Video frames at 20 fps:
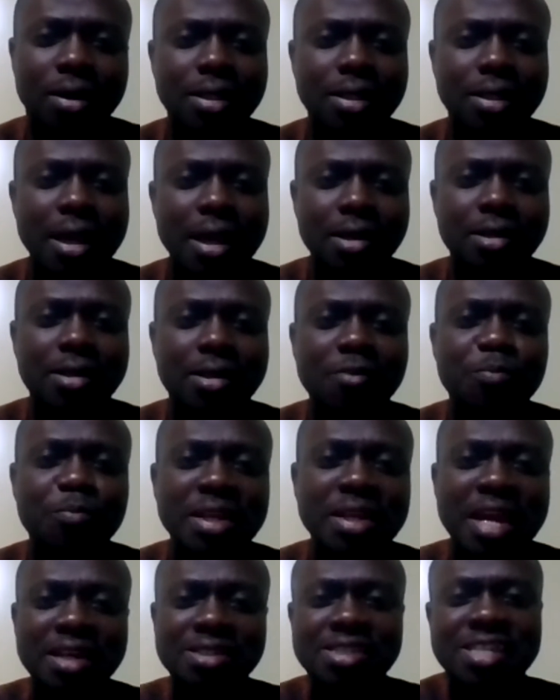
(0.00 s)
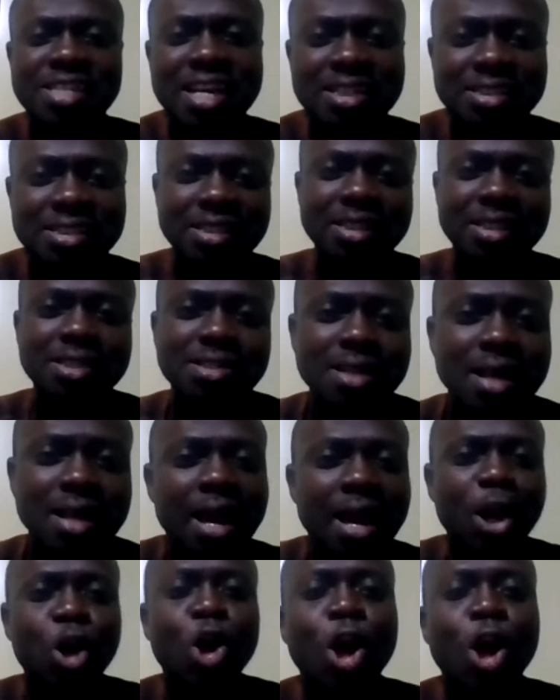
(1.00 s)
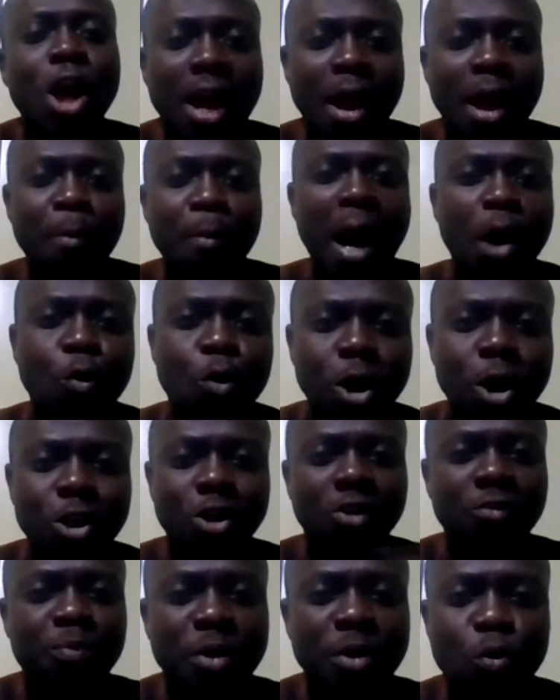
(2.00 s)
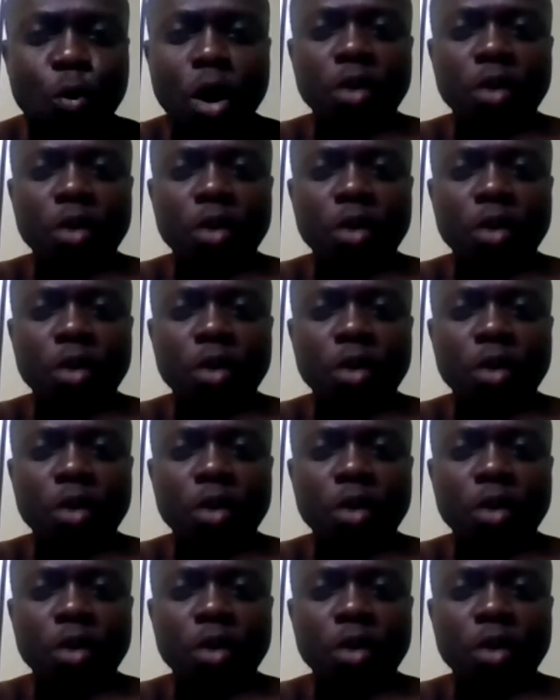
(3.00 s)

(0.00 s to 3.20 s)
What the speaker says: they've been exchanging this award of being World